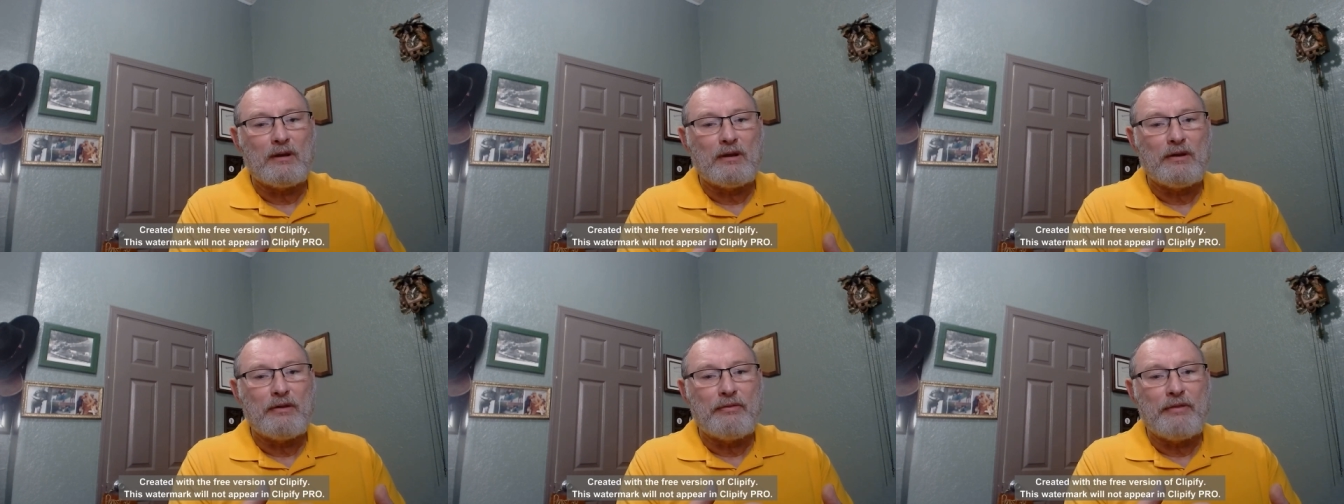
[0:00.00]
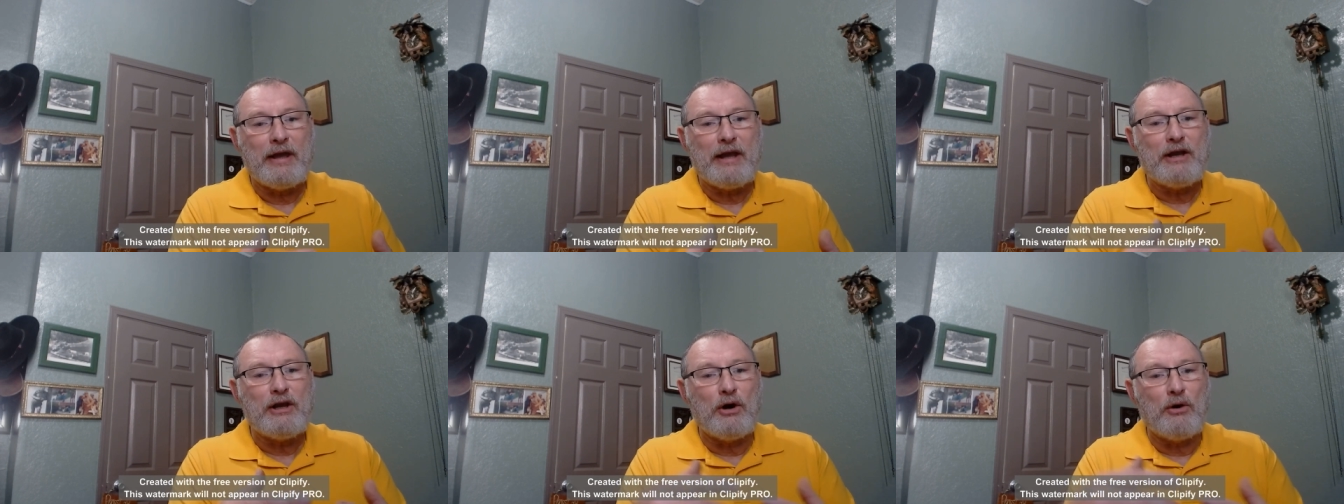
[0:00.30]

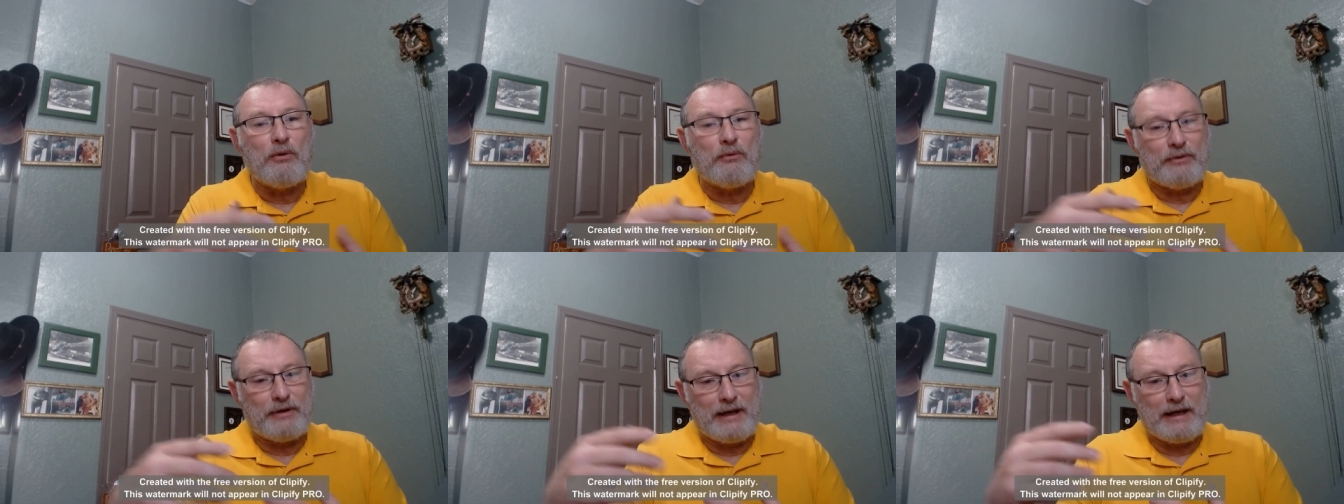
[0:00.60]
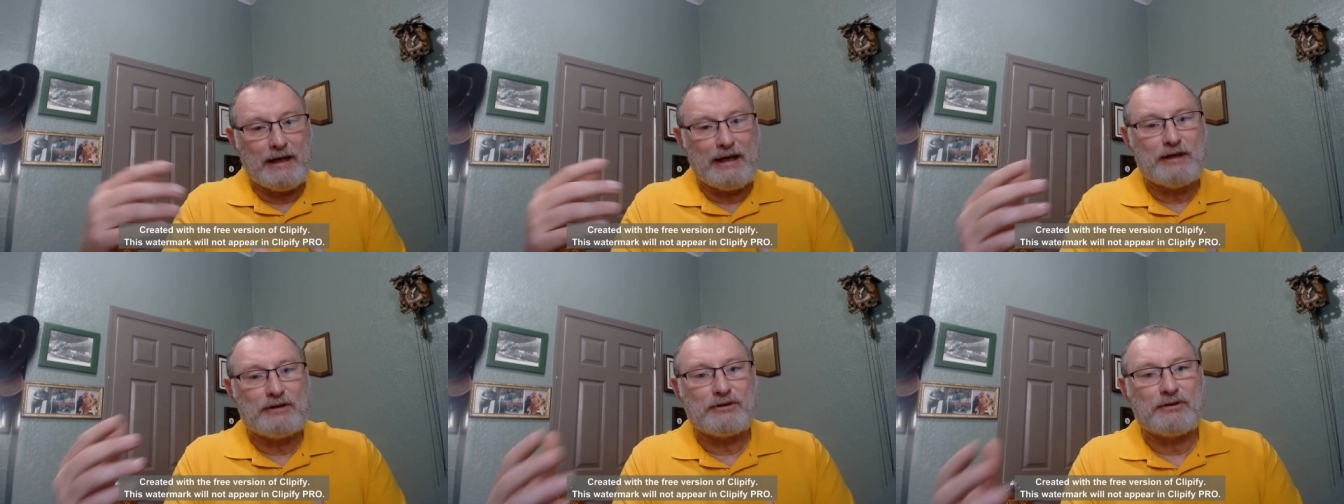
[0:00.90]
They go and they
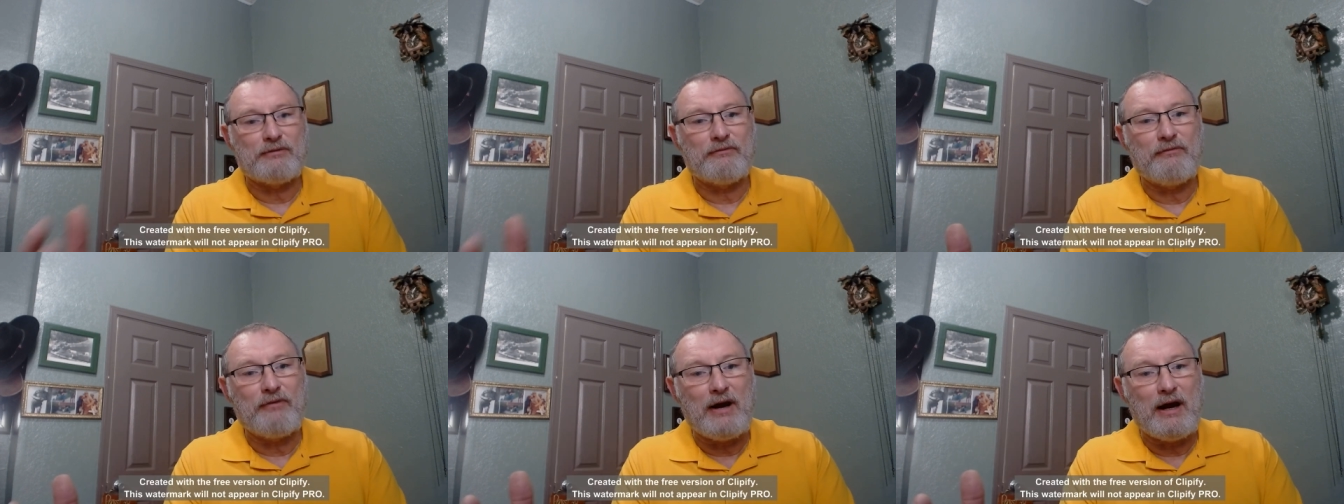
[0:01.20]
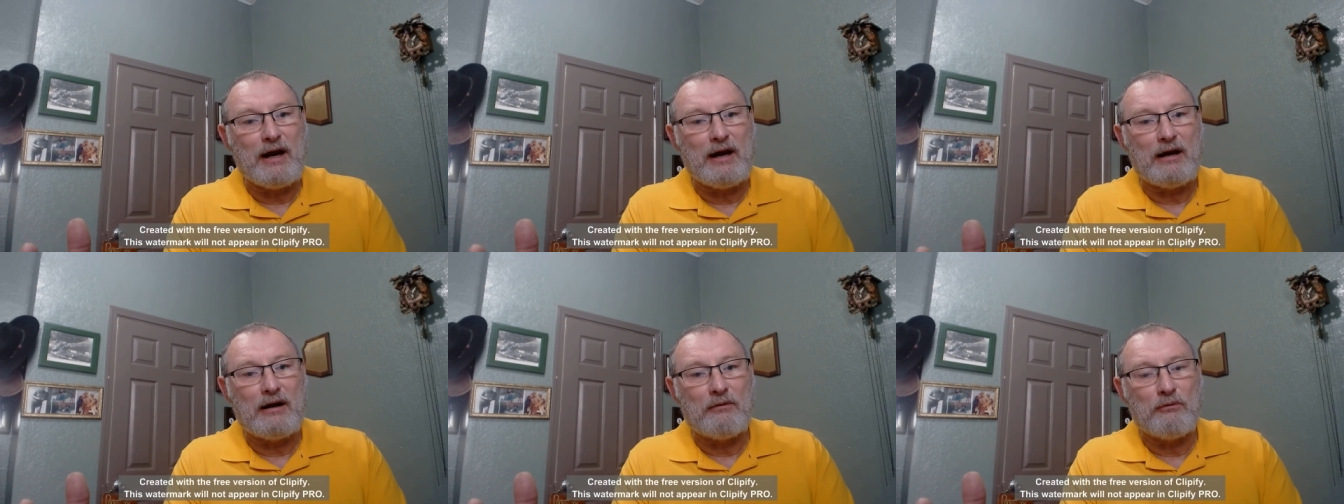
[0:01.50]
get some
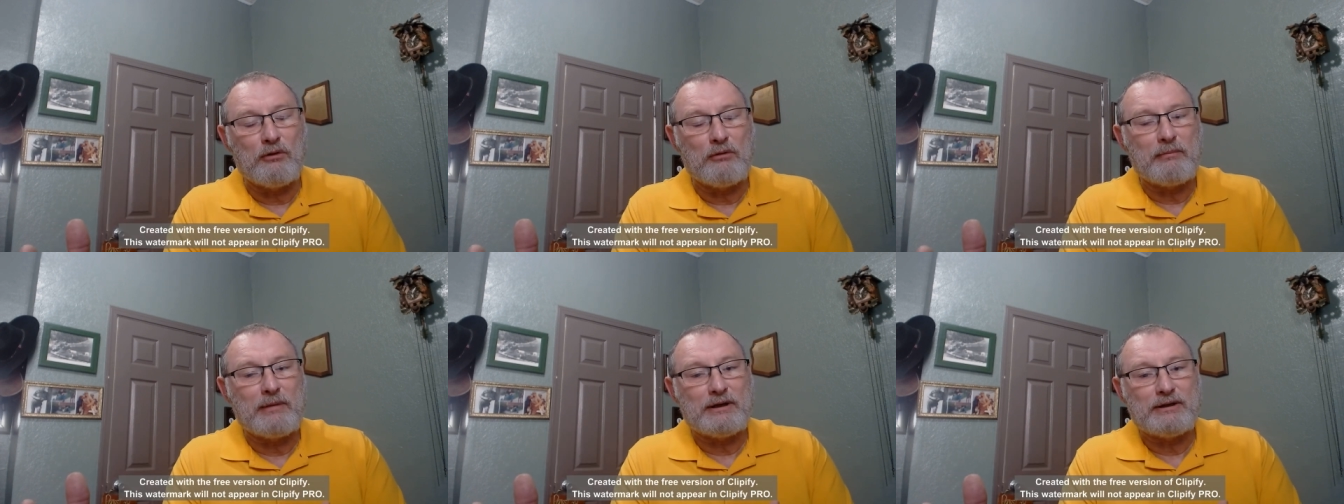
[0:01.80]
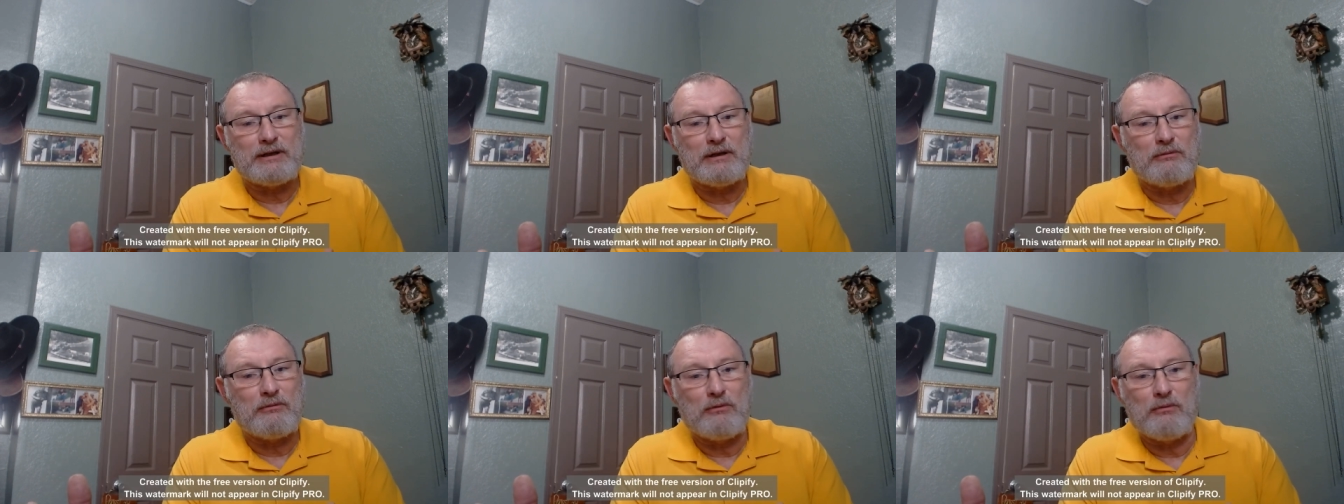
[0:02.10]
fire. One may
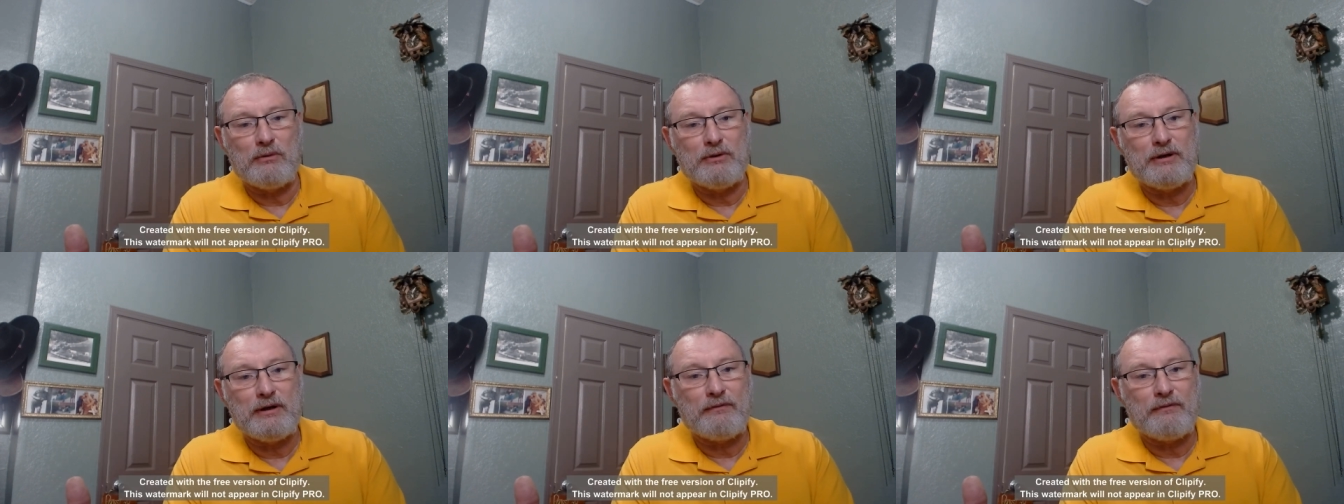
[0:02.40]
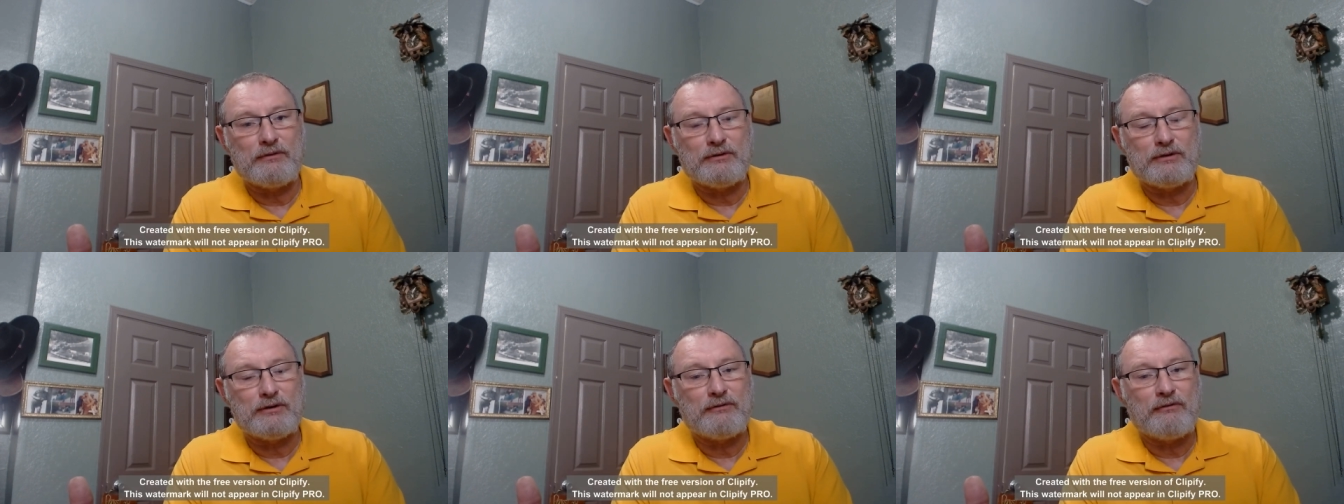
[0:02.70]
say, well, what
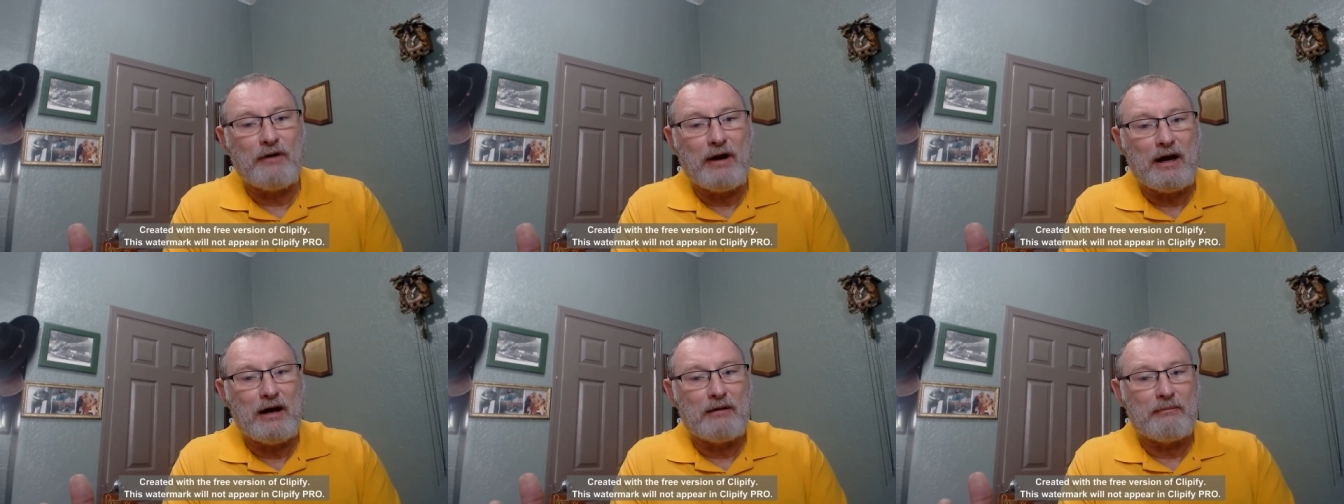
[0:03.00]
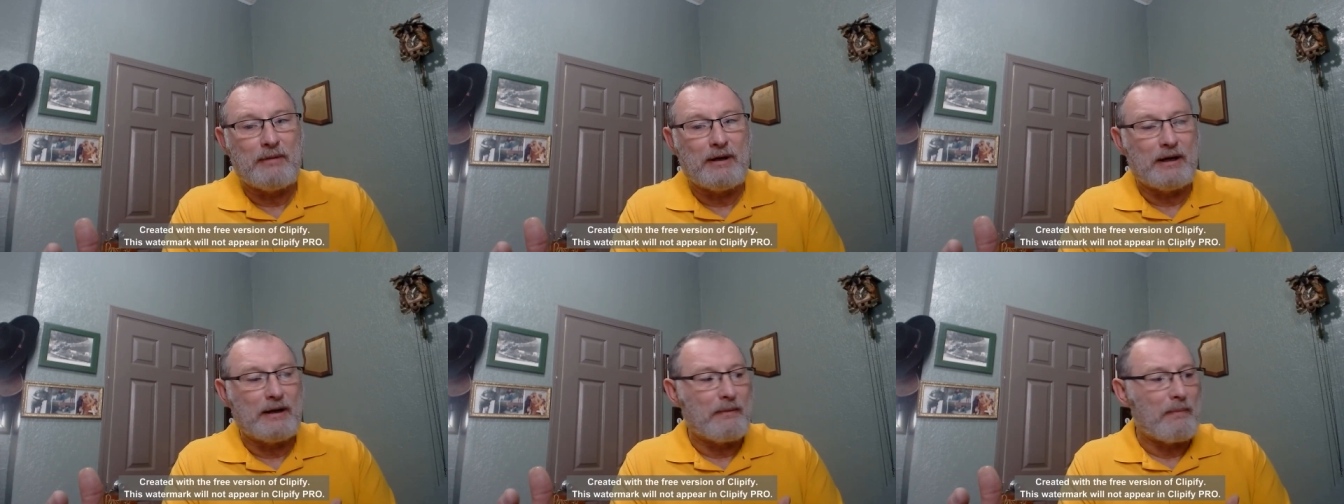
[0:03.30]
difference does fire
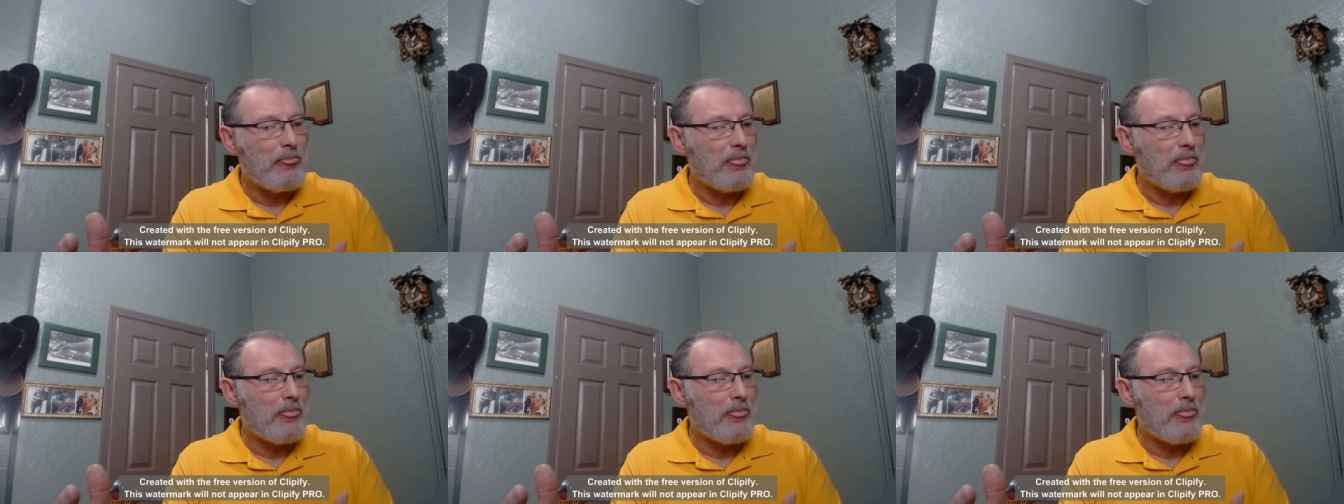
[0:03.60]
make?